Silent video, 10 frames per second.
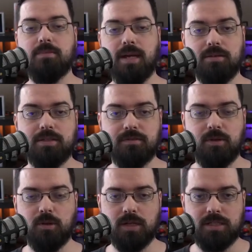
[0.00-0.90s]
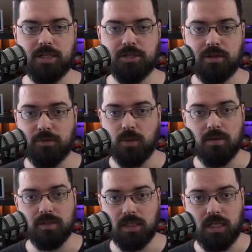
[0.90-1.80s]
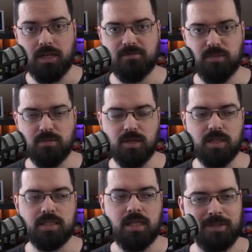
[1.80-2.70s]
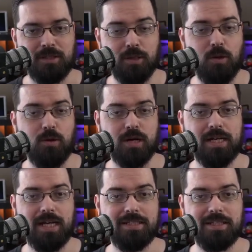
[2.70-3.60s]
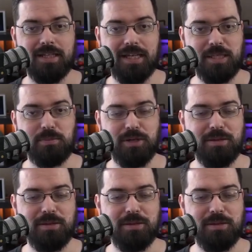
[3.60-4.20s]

amounts of organization if you have a lot of bookmarks. So organizing is pretty